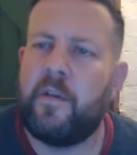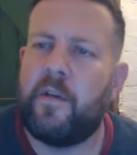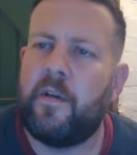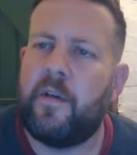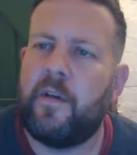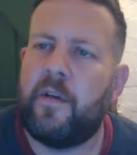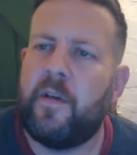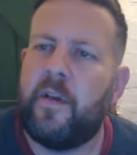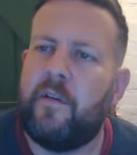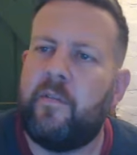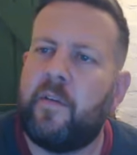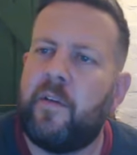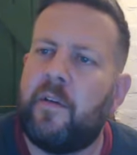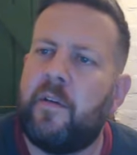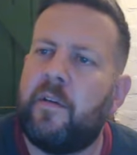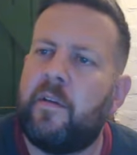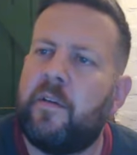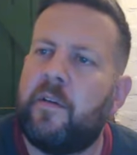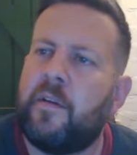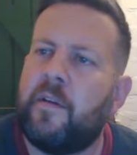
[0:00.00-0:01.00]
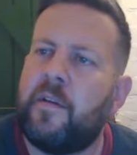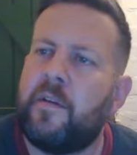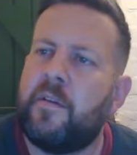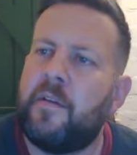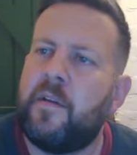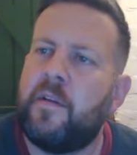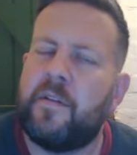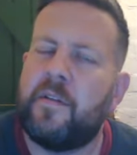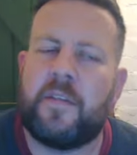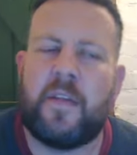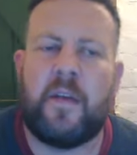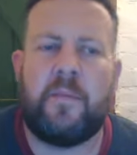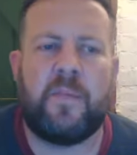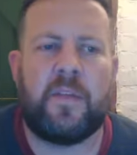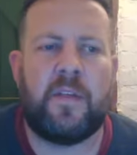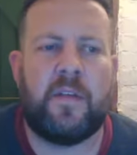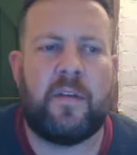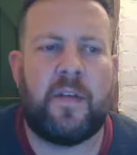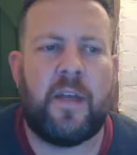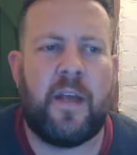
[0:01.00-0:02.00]
I have a
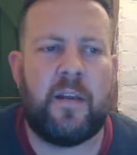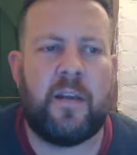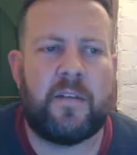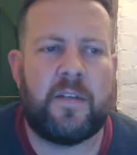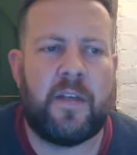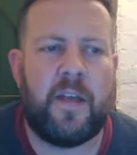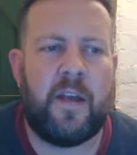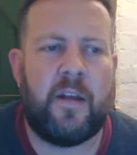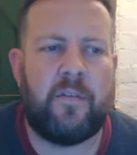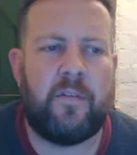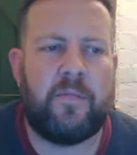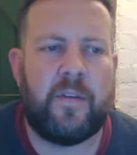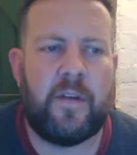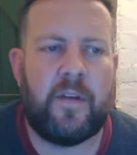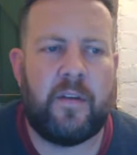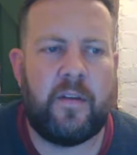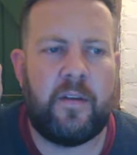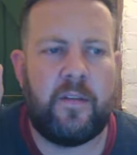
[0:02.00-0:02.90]
Samsung Galaxy Alpha,